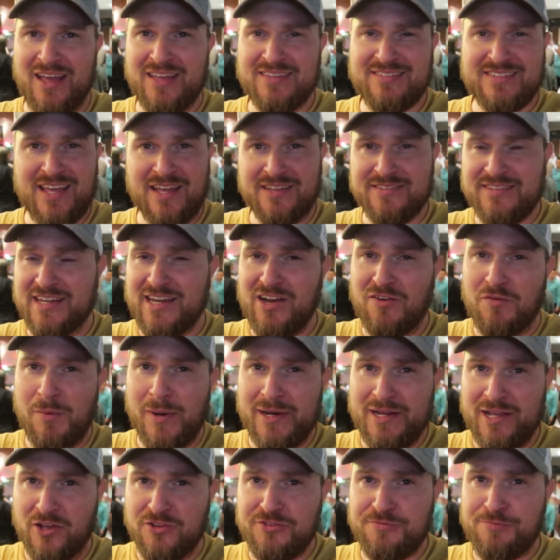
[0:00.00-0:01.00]
It sounds like
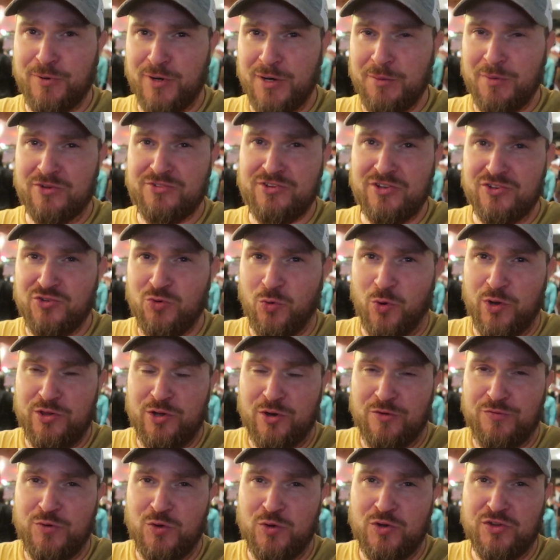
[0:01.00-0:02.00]
everybody else pretty much enjoyed
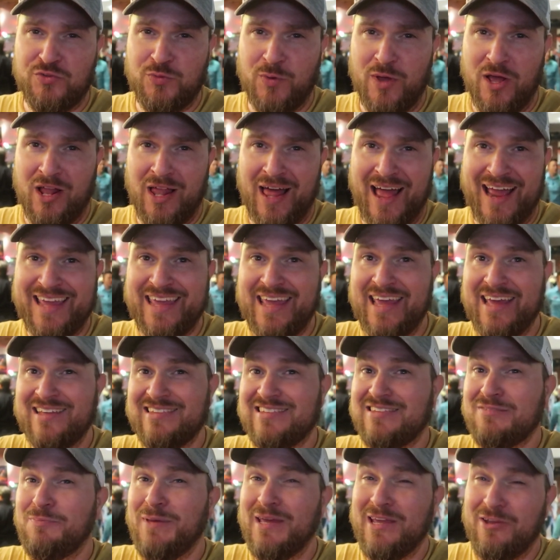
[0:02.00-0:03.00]
their food as well. I
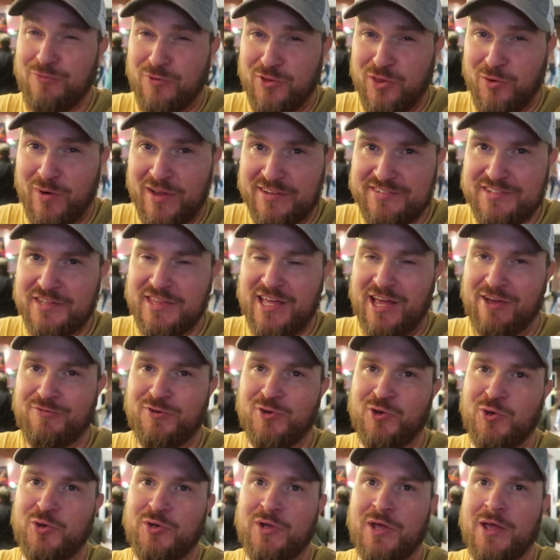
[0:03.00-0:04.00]
can't speak for the rest of that
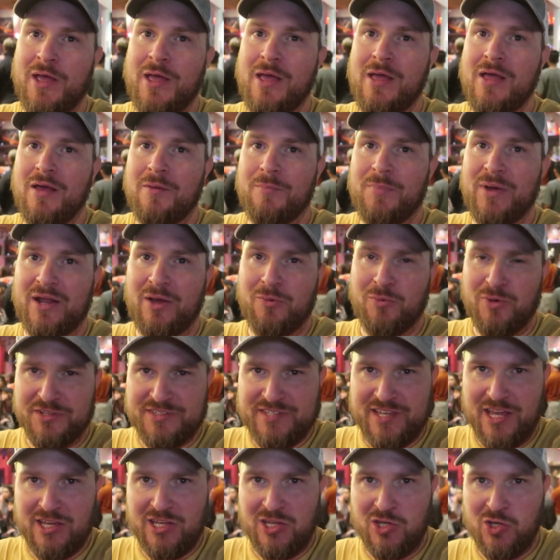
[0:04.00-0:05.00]
food, but I will
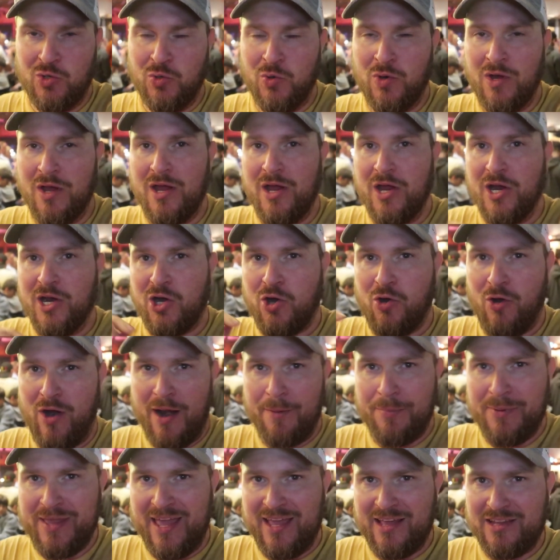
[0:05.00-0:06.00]
tell you,
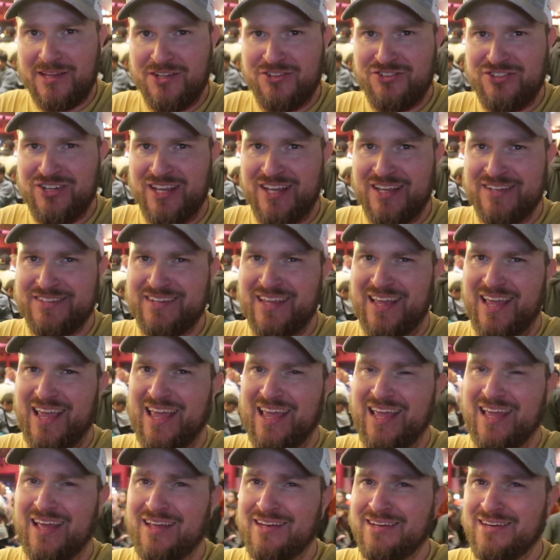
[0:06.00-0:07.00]
crab cake legit,
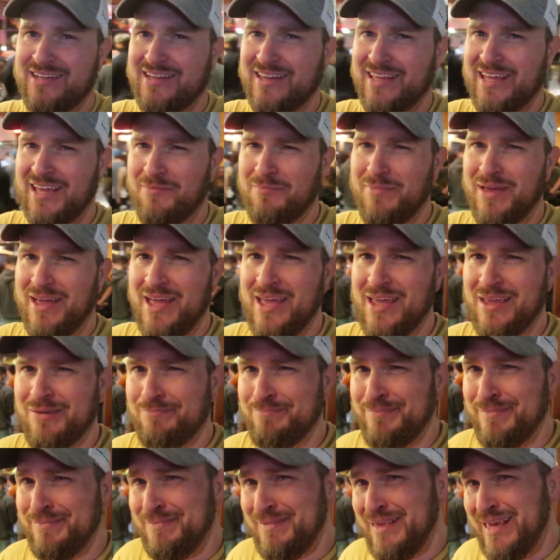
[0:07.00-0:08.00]
and clam bake,
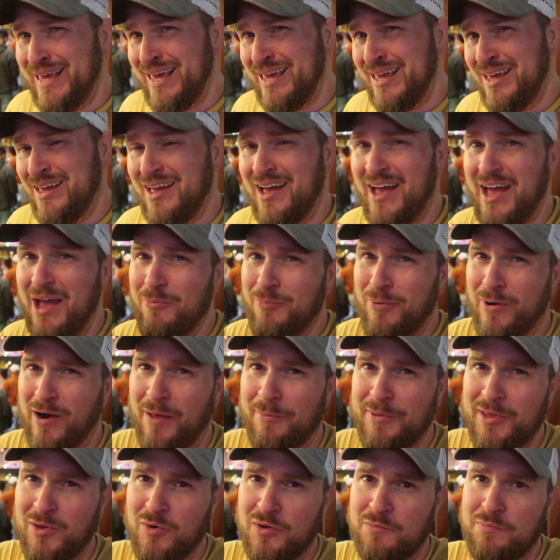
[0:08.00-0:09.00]
I
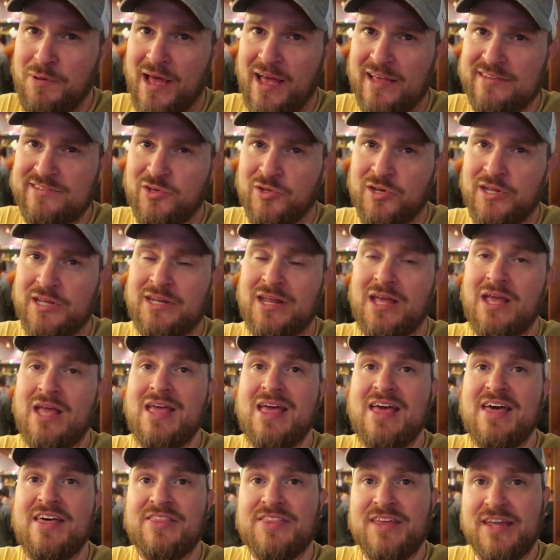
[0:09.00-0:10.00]
probably would pass on it
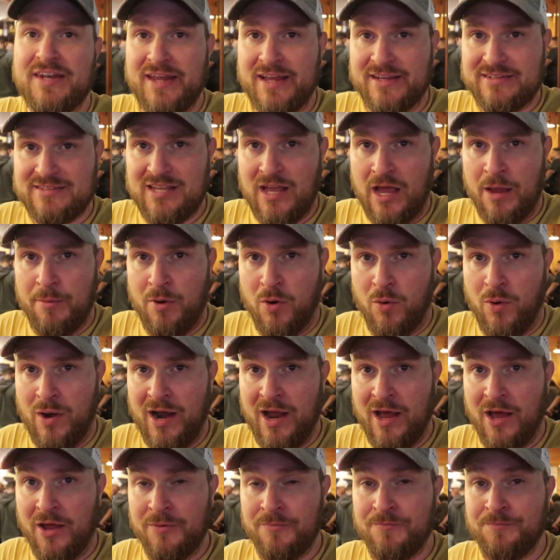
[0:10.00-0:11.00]
the next time
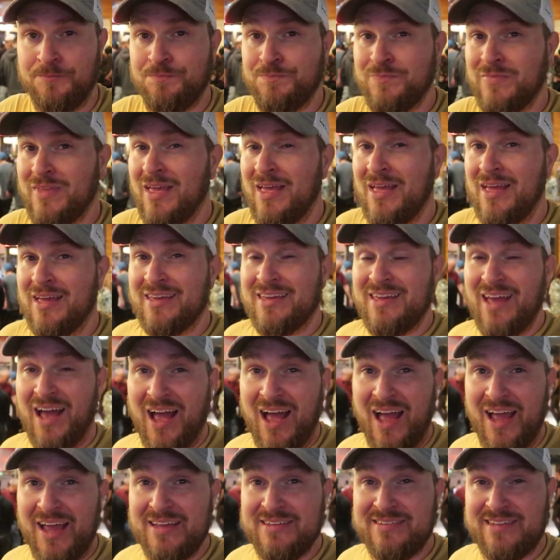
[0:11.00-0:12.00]
around.
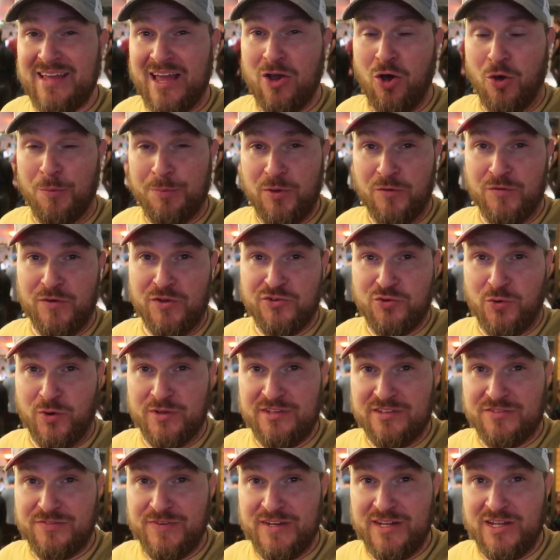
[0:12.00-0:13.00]
Guys, I hope you've
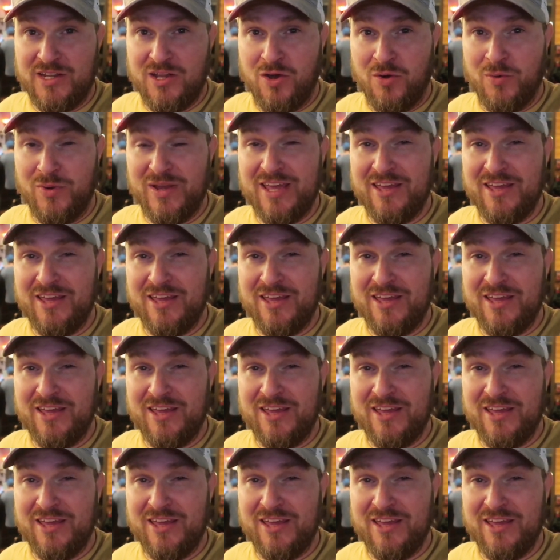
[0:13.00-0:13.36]
enjoyed this video.